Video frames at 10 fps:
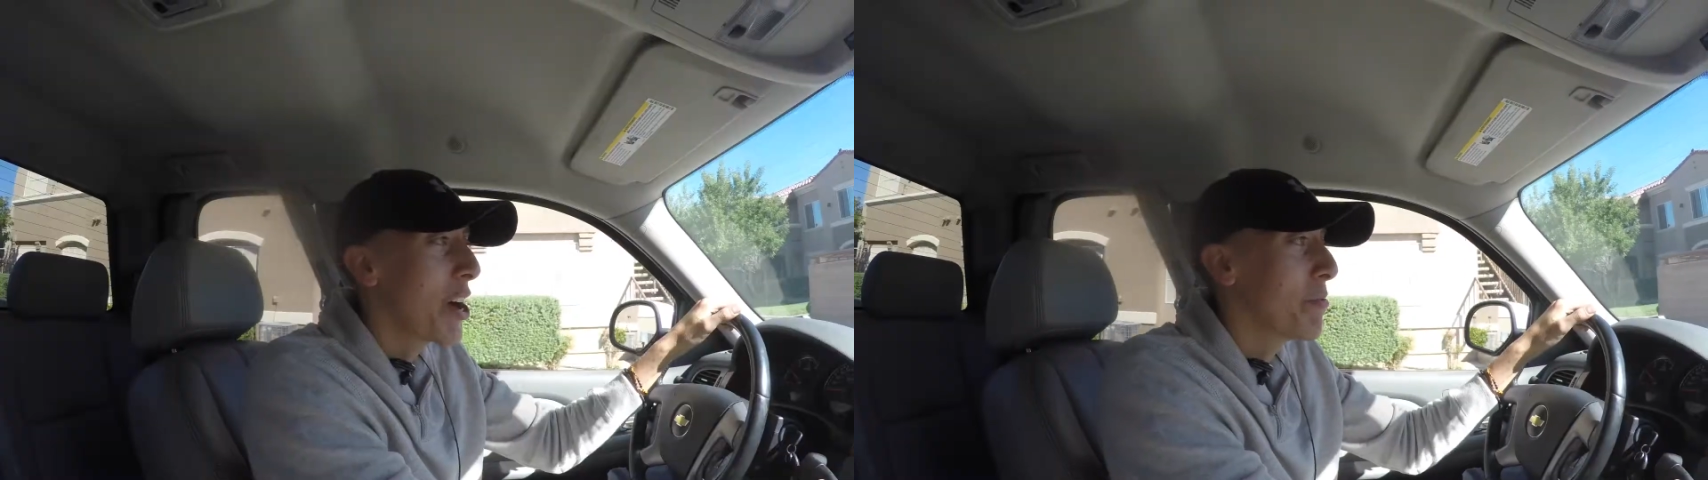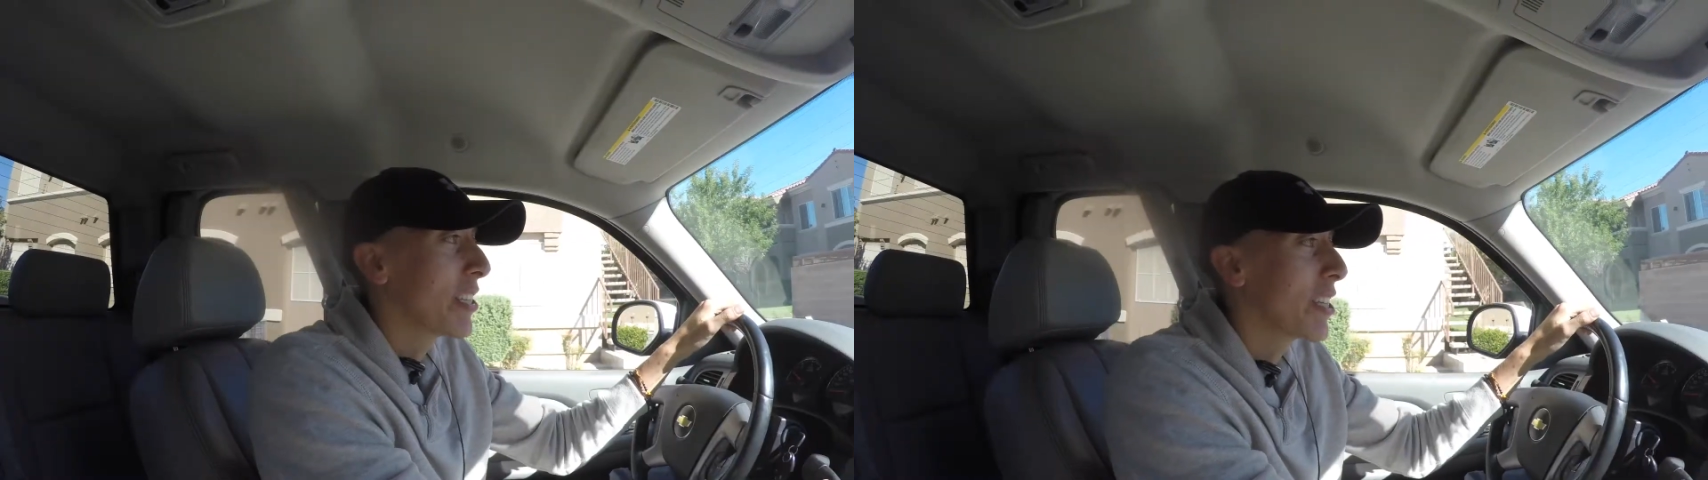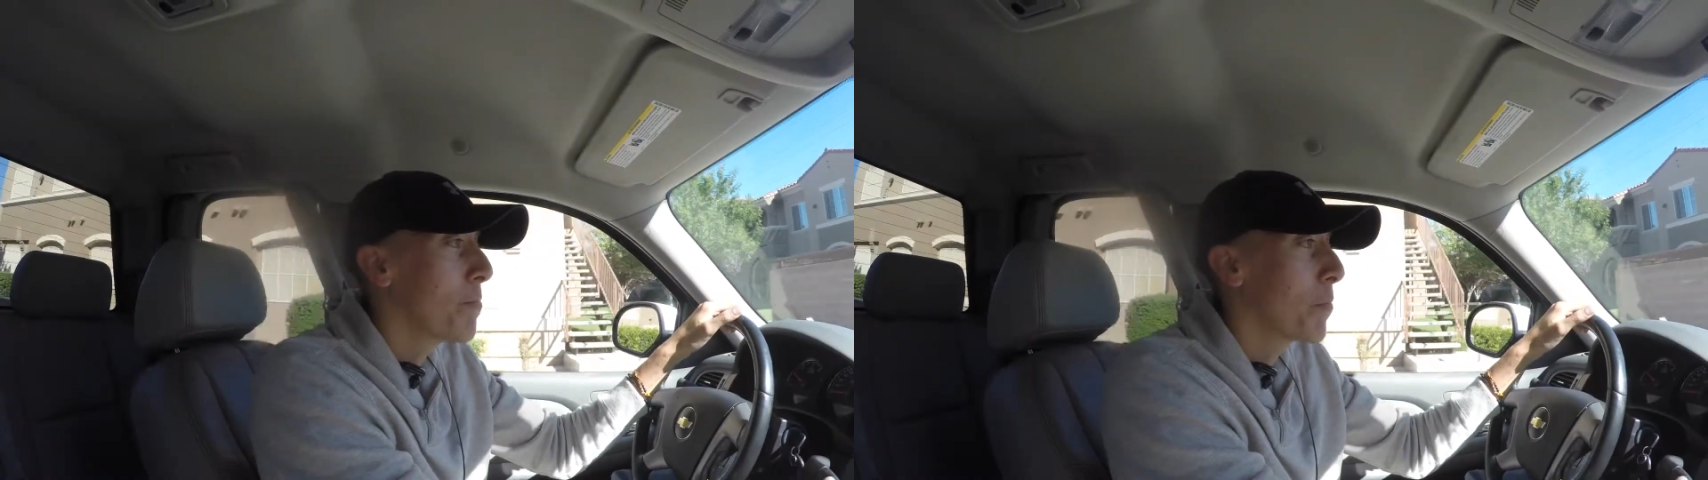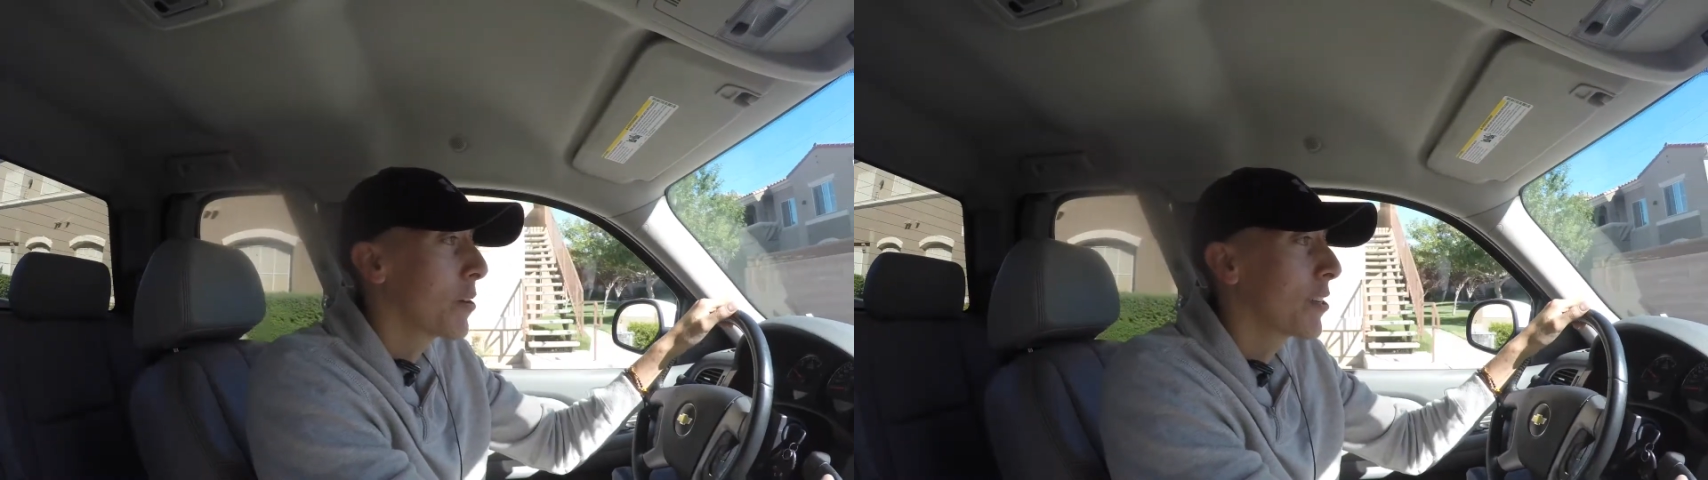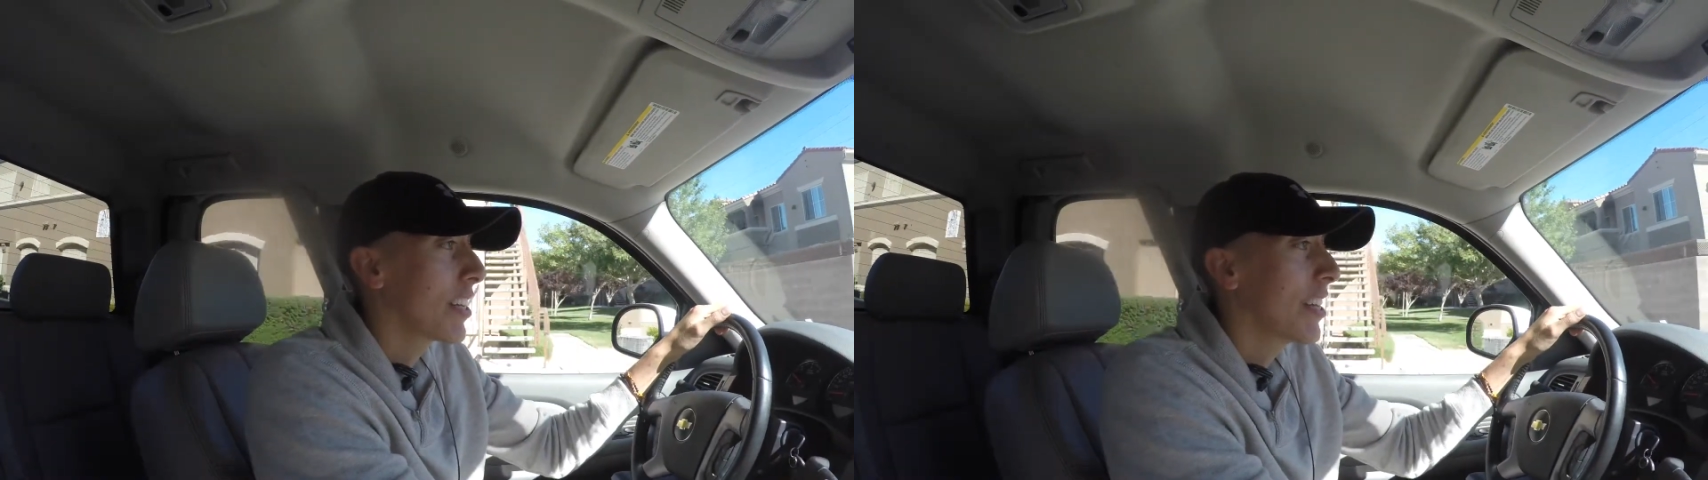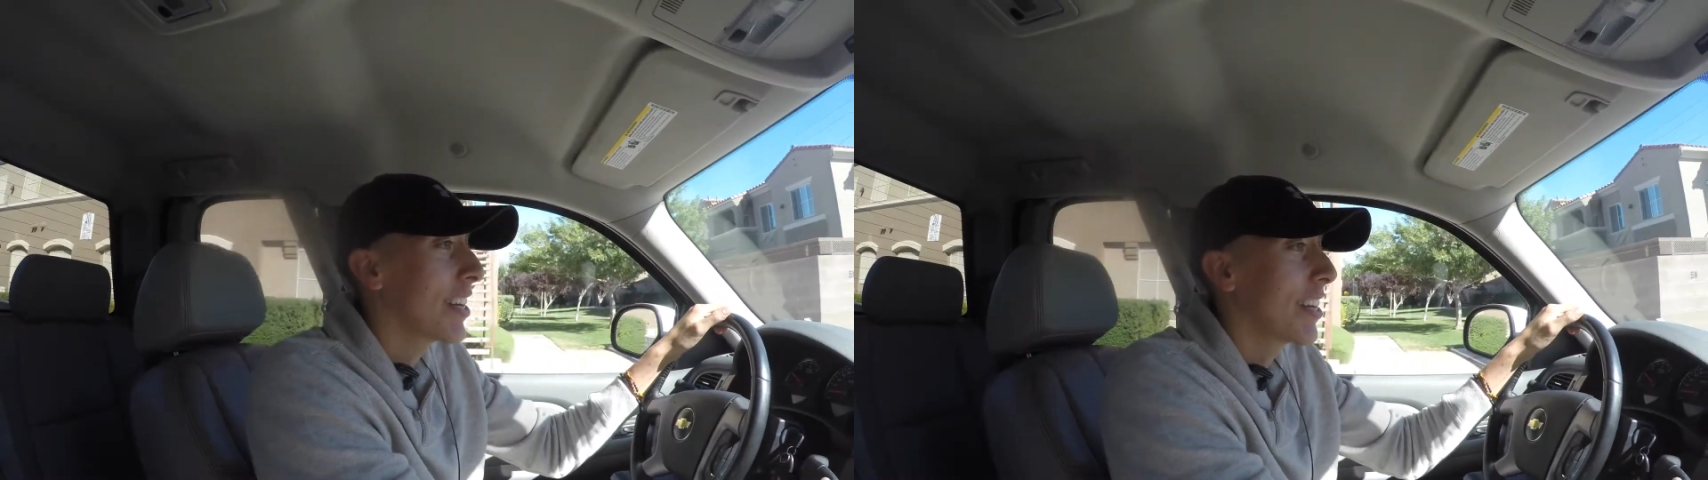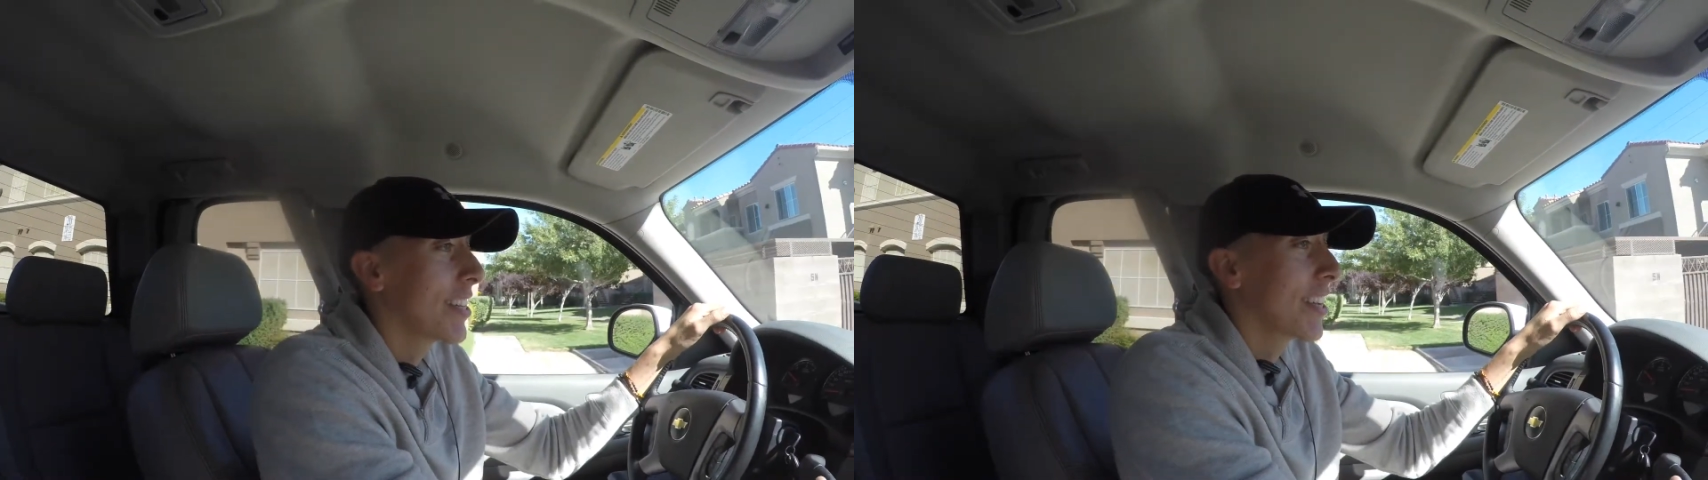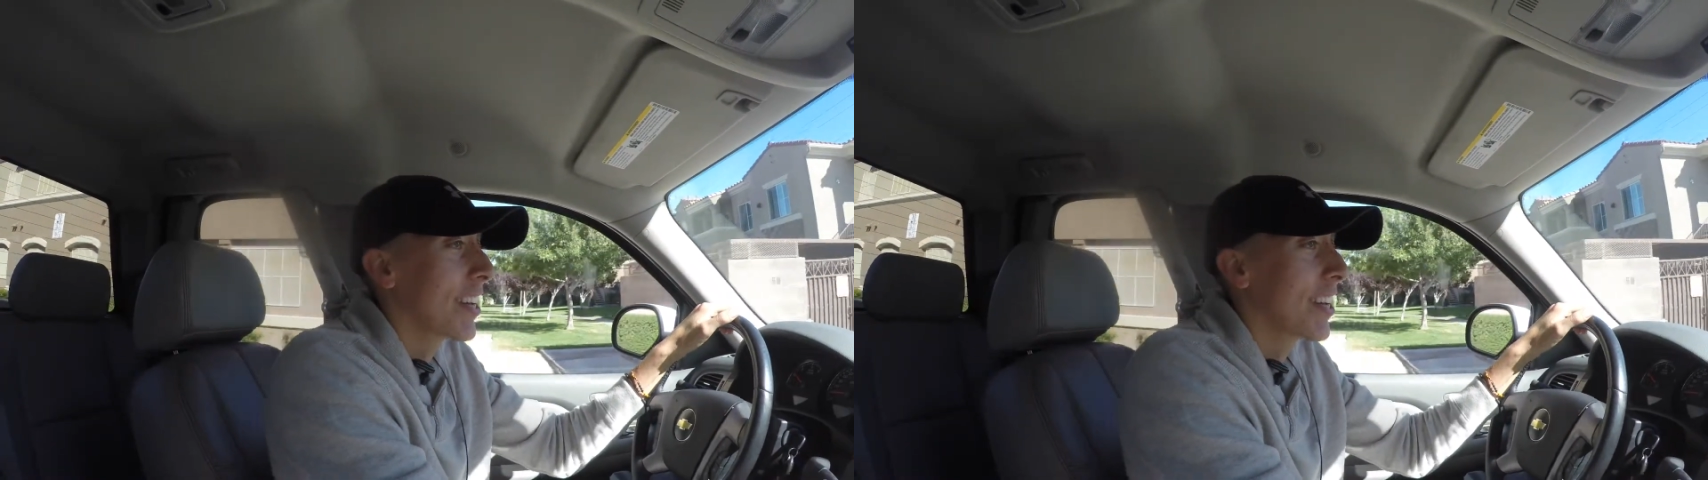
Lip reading: I'm the type of person that doesn't